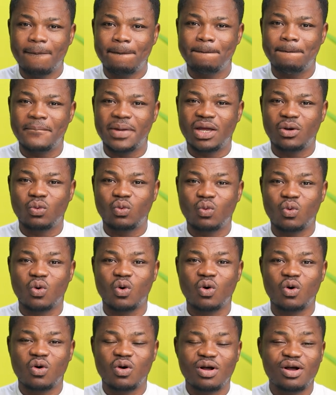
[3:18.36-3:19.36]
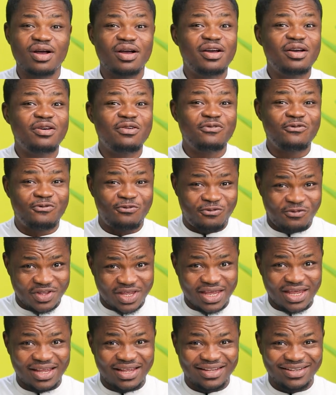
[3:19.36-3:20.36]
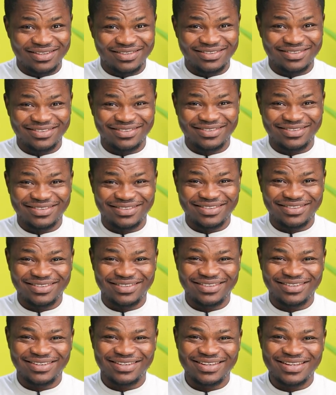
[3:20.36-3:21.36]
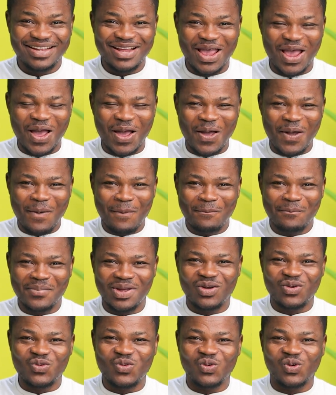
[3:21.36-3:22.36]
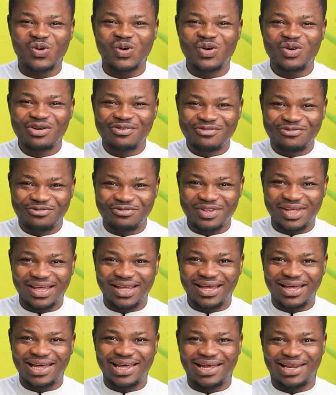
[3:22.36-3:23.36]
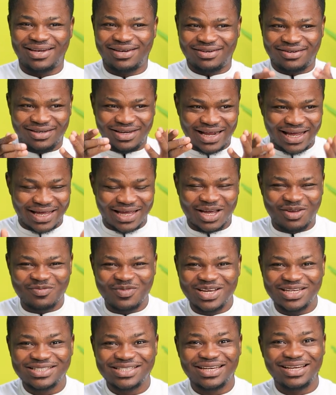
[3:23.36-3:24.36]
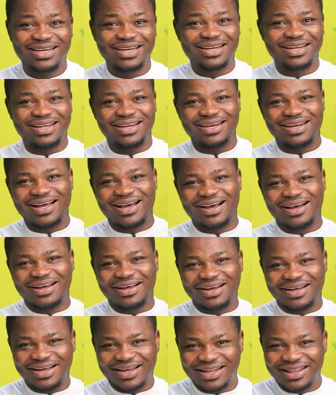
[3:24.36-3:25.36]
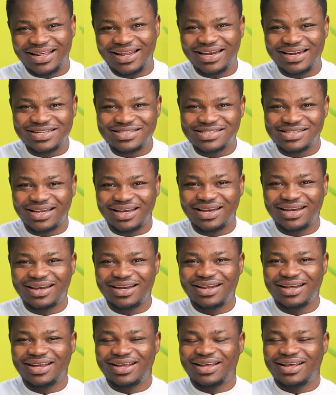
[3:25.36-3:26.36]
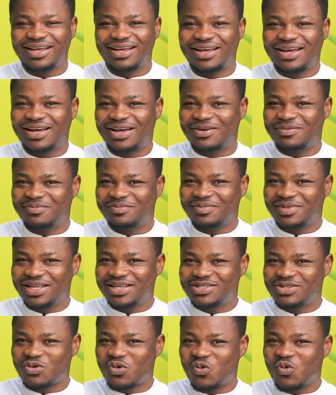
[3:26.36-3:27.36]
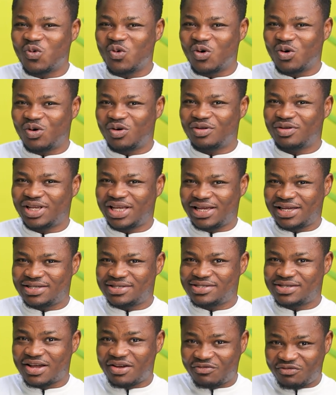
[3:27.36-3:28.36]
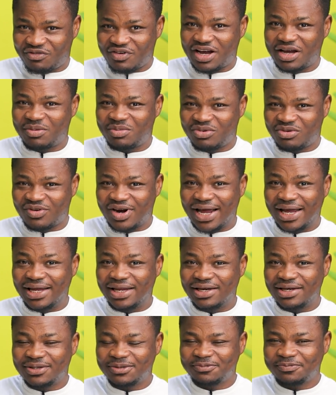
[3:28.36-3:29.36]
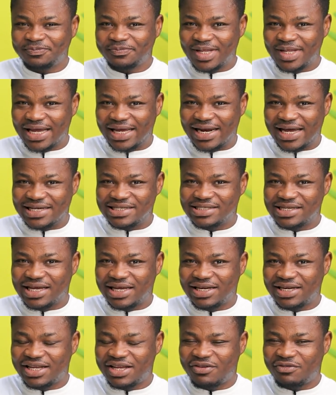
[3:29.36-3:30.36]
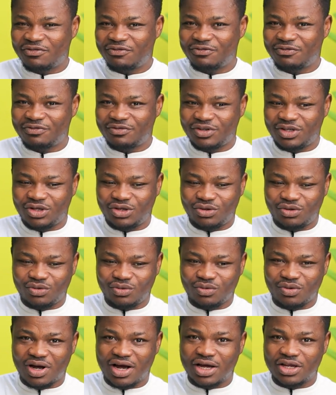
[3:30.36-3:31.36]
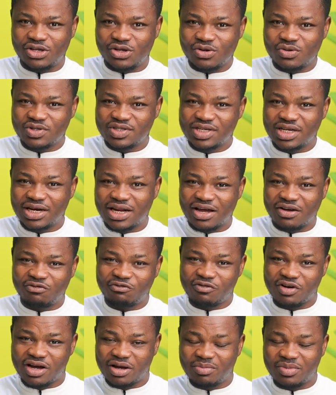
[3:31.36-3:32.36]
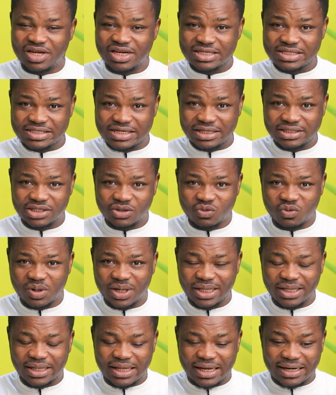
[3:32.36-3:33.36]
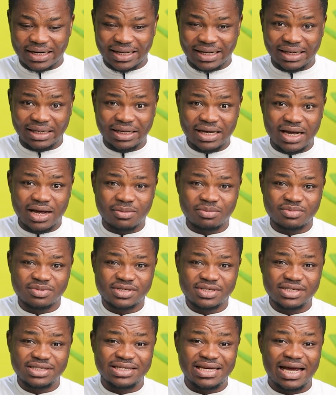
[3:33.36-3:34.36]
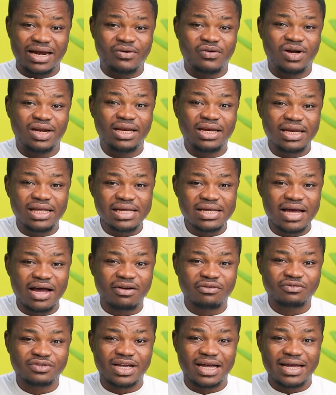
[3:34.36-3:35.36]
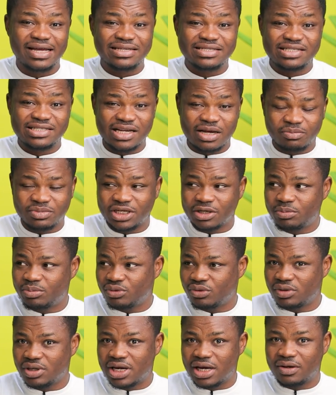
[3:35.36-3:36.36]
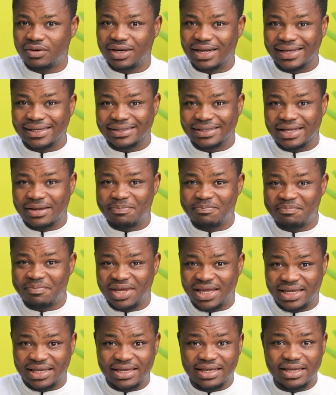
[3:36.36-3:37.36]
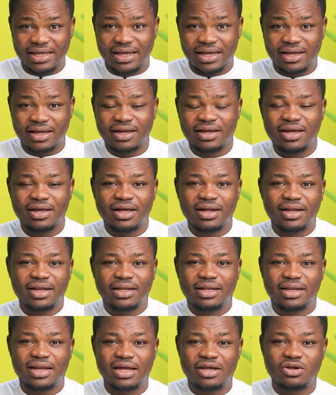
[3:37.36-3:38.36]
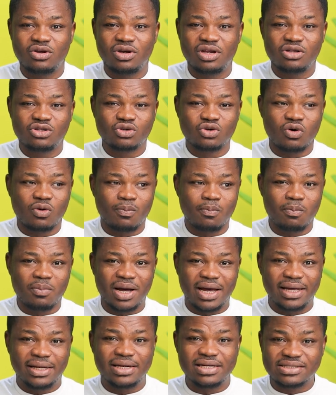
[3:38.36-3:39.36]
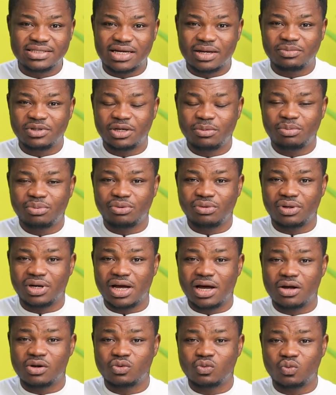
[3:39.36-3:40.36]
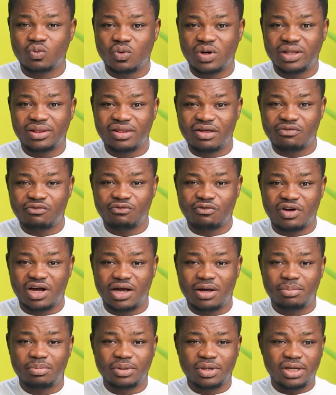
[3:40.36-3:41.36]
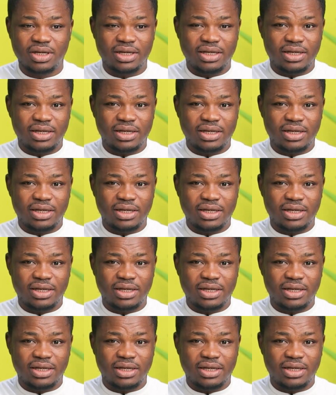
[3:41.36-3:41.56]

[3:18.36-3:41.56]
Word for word: wo fie. wo fie. And like I mentioned in our other lesson, um, this wo is a verb, right? And I said if you are using a verb in such a way that it comes directly after a subject pronoun like the me here, then you need to combine the subject pronoun with the verb